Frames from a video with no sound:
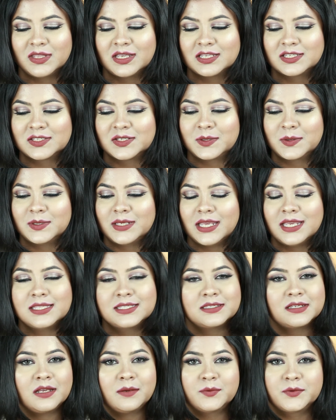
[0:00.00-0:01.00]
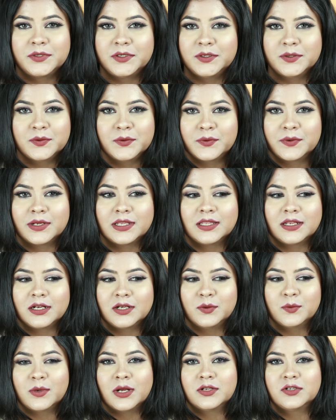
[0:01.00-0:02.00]
So it's up to you whether
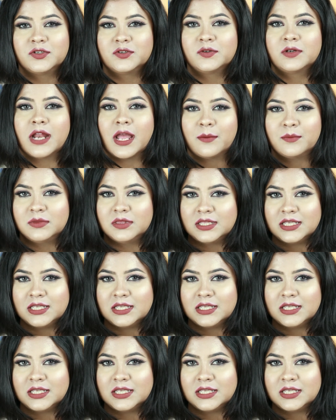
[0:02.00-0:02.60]
you want to grab